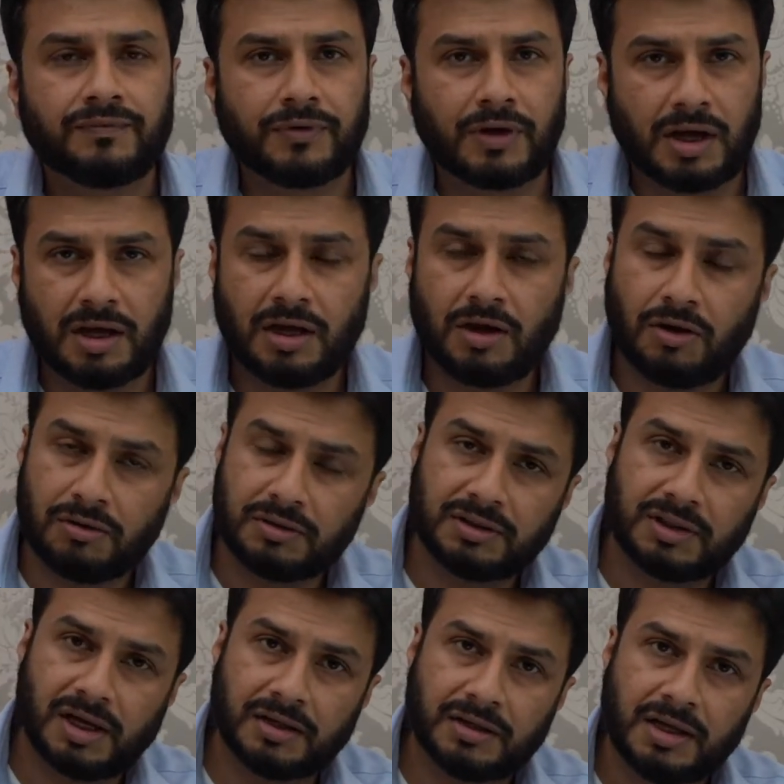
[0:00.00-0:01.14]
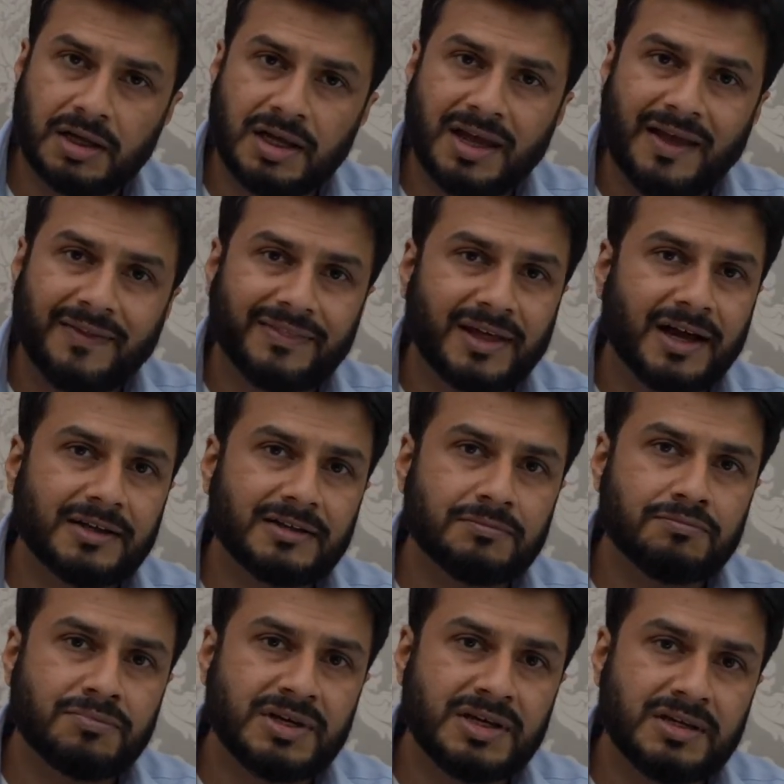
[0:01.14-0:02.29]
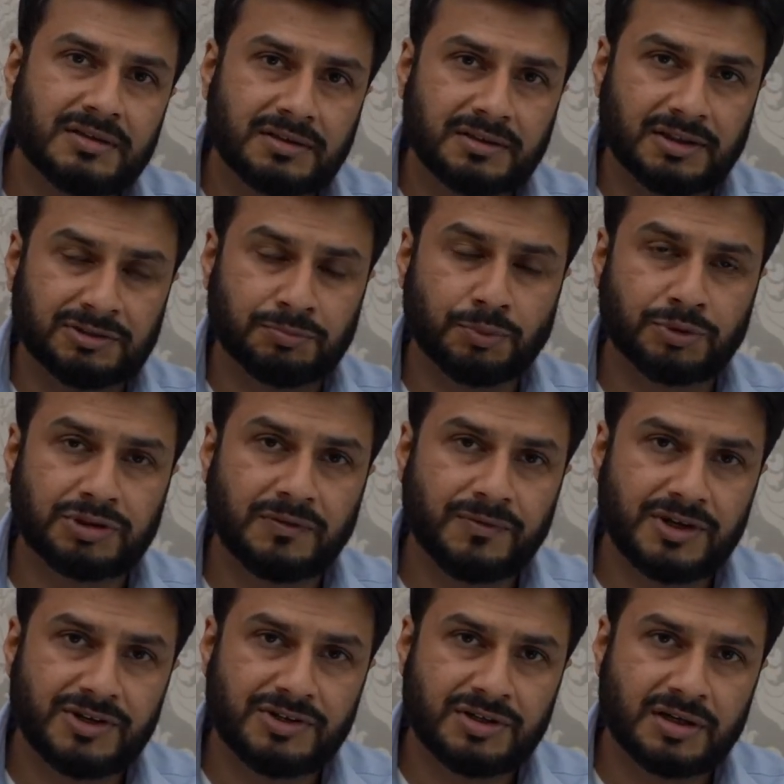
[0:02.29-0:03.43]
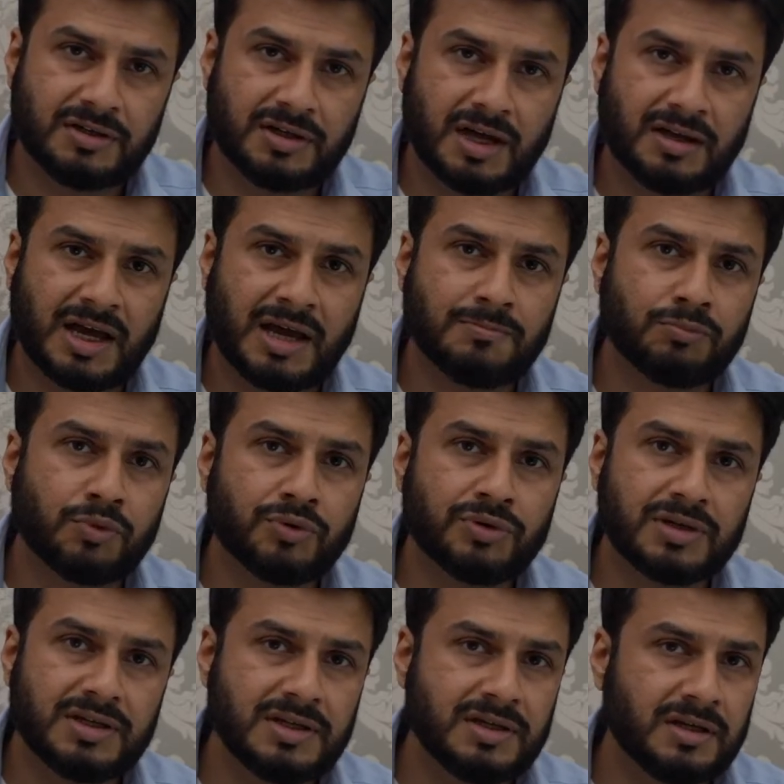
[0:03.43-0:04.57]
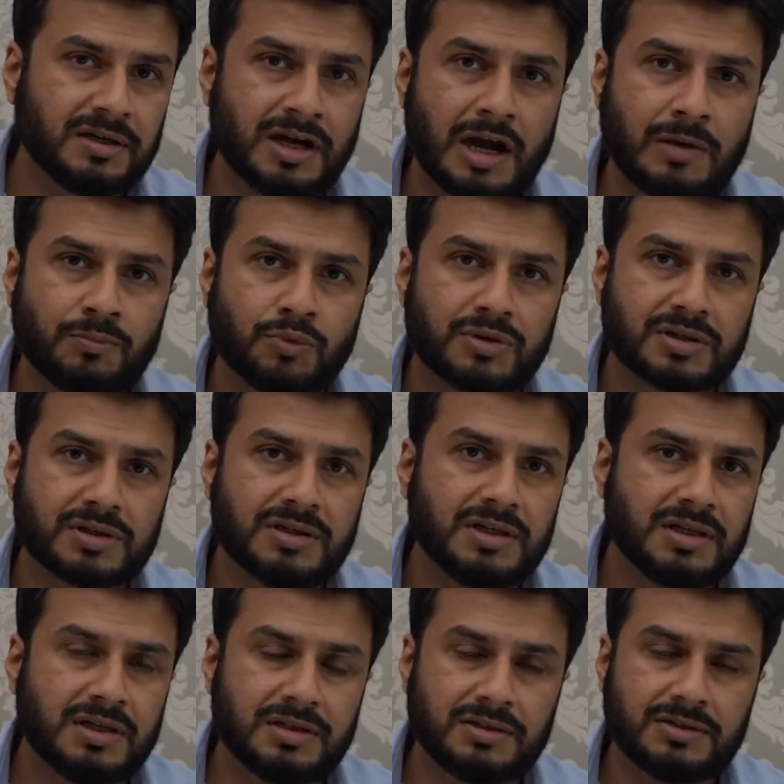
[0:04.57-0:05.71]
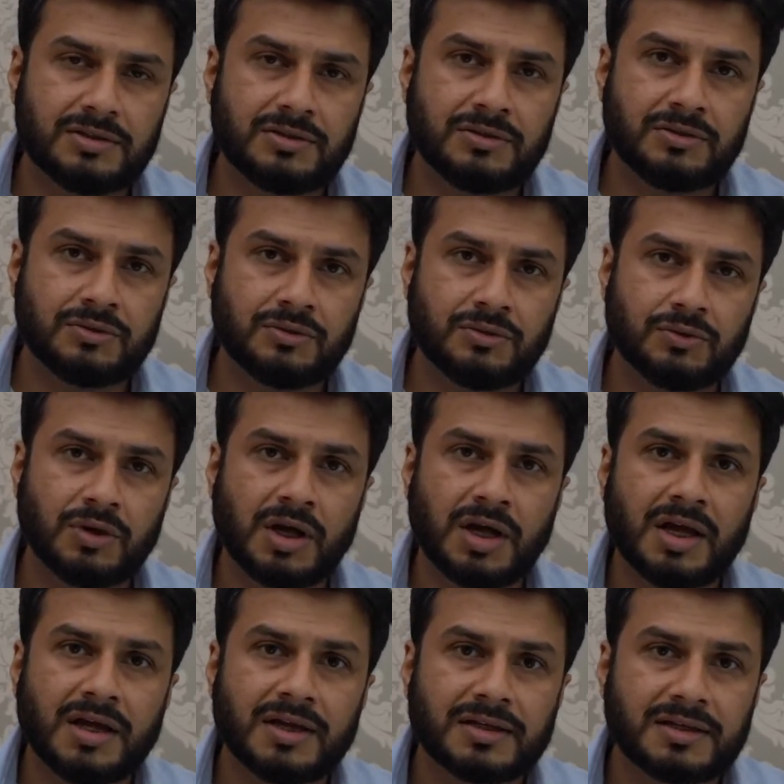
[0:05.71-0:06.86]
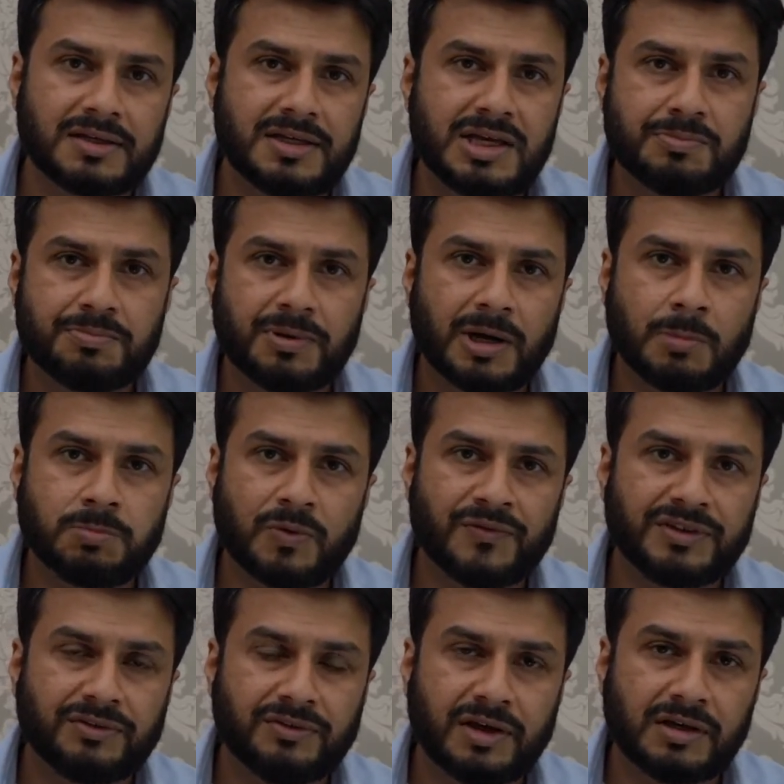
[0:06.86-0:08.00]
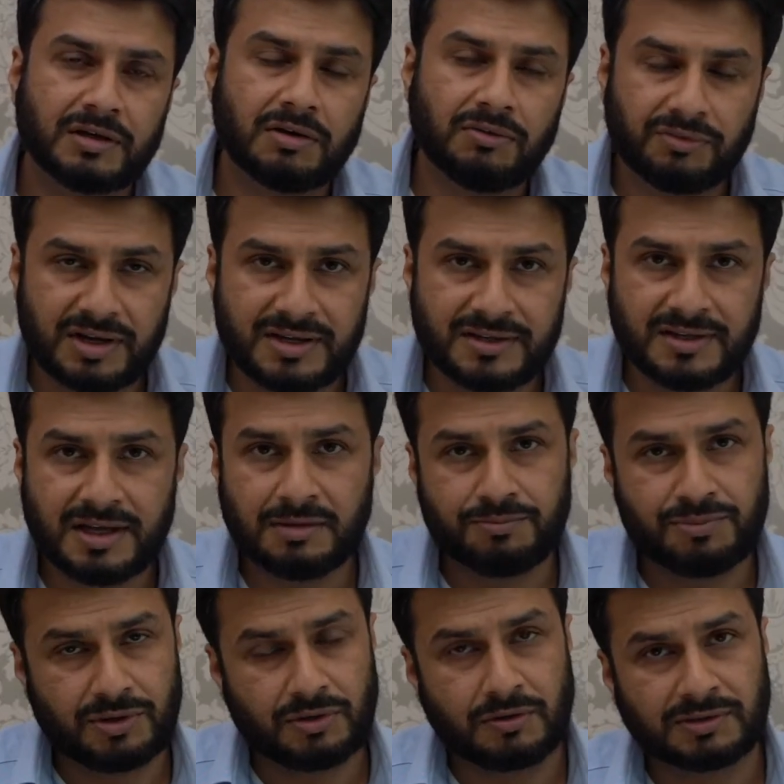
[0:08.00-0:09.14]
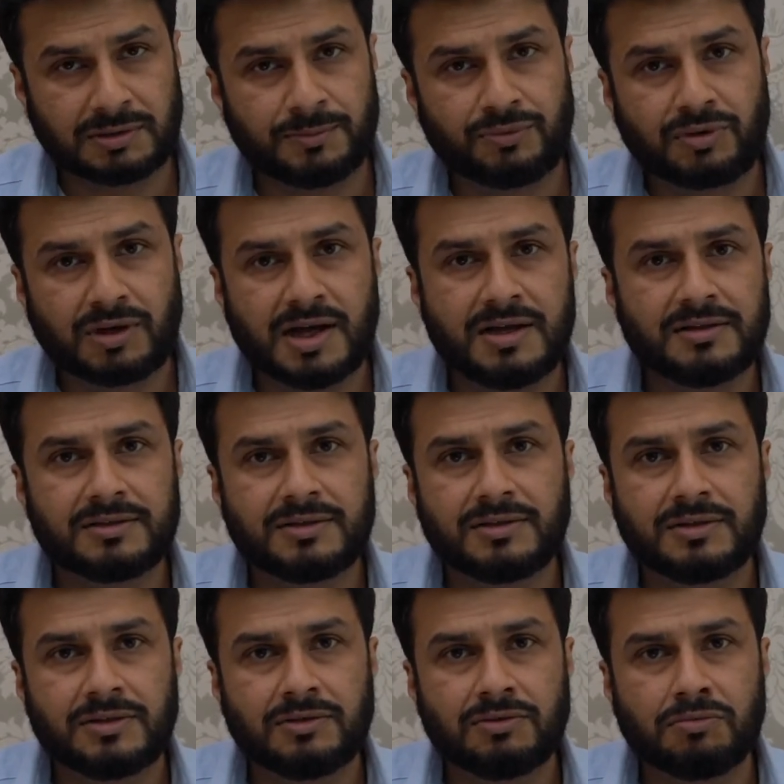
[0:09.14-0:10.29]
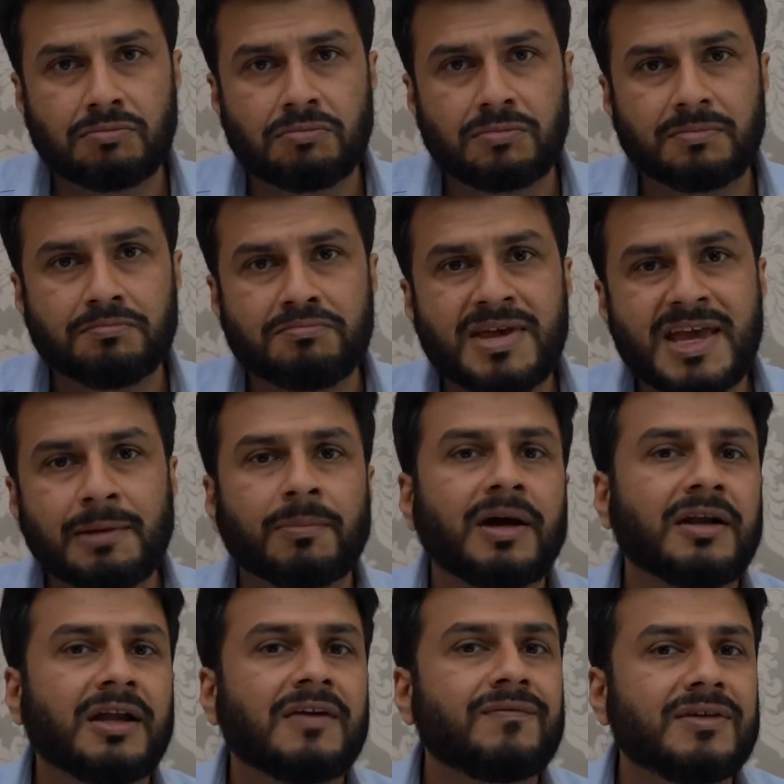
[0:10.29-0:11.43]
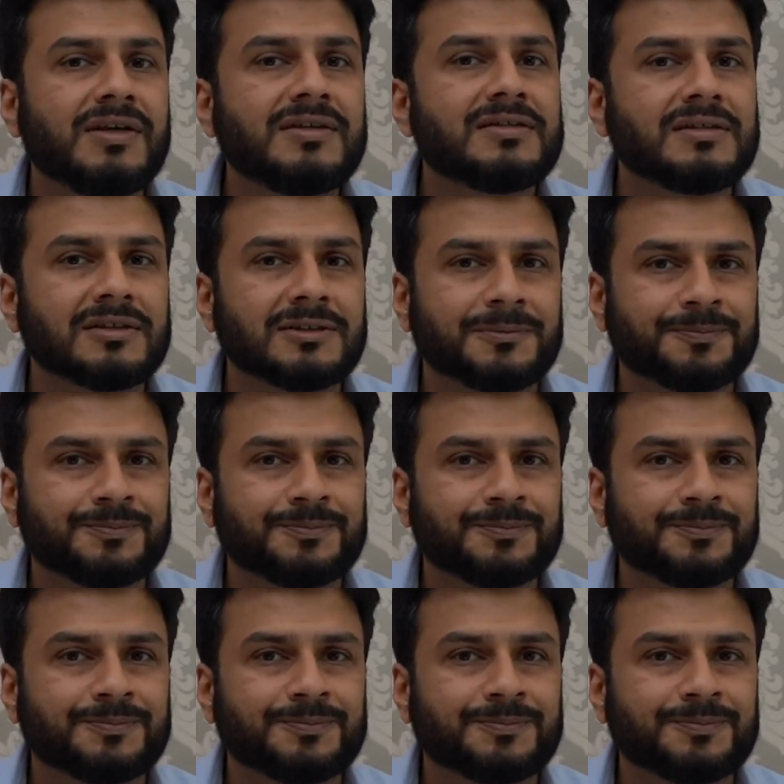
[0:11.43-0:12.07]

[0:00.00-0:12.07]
on that. That means there's motivation and I'm more eager and more keen to keep up with regular reading because I'm trying to make my life easier